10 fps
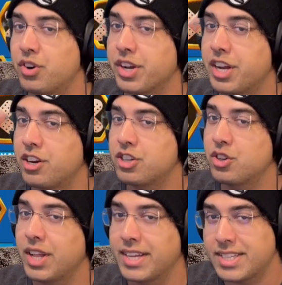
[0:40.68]
a character
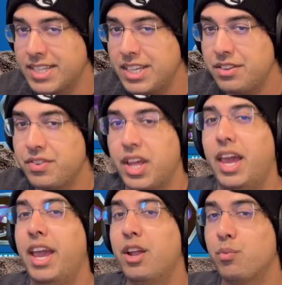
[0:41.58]
like Steve
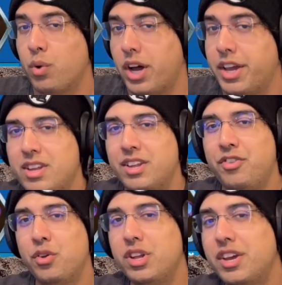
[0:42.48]
and why. If
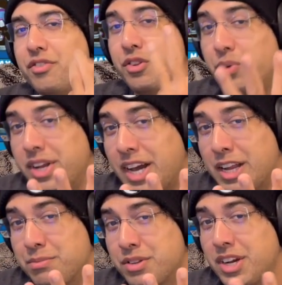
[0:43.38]
you only have 3
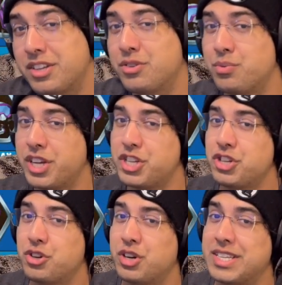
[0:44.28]
item slots, rest
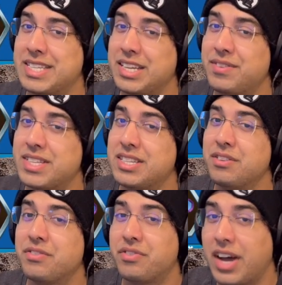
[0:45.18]
assured Steve is
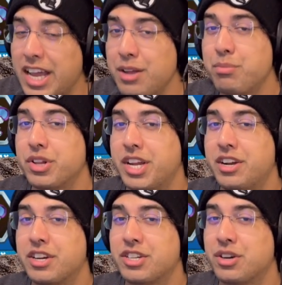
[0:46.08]
still a viable
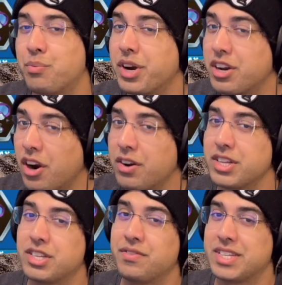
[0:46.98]
character
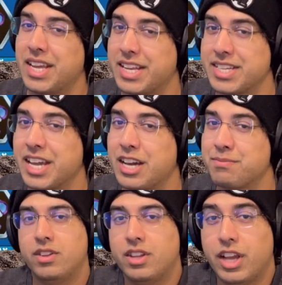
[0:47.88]
regardless of his handicap.
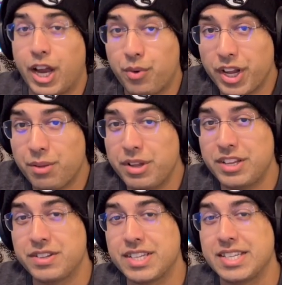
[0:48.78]
I recommend
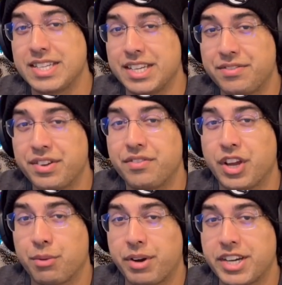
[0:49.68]
using Defib,
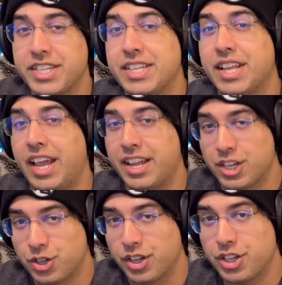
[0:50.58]
Vampire Teeth, and
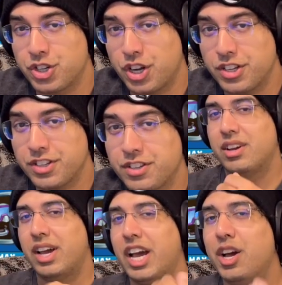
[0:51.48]
Adrenaline Shot.
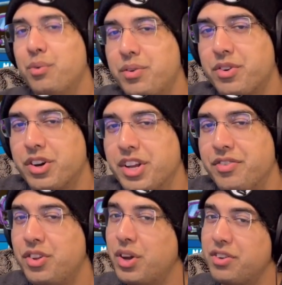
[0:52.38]
However,
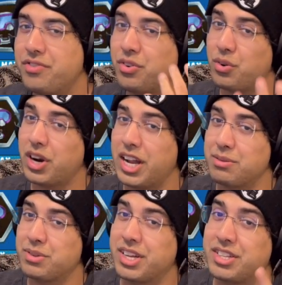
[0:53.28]
if you have 4
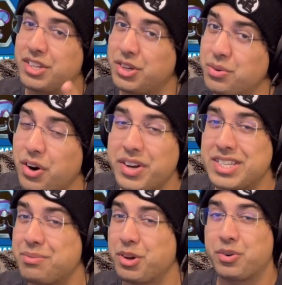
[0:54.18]
item slots, you are in
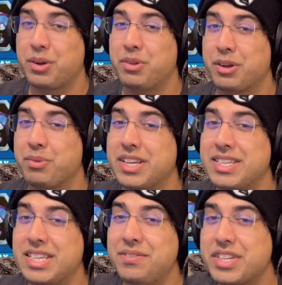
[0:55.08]
some incredible luck
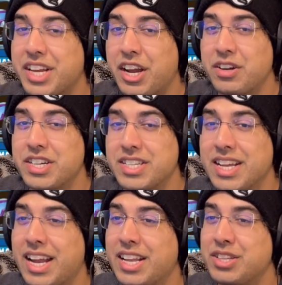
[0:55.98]
because Steve's character
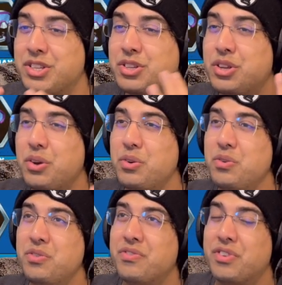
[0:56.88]
design is
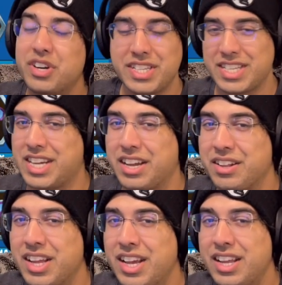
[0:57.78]
so
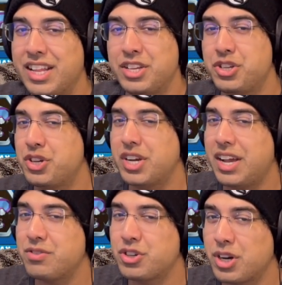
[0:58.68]
versatile that you shouldn't
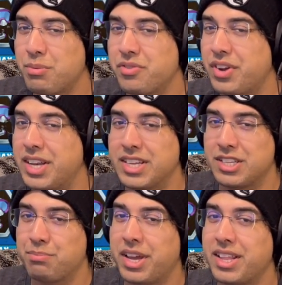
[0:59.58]
have trouble finding a
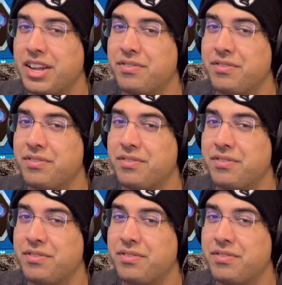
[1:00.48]
spec that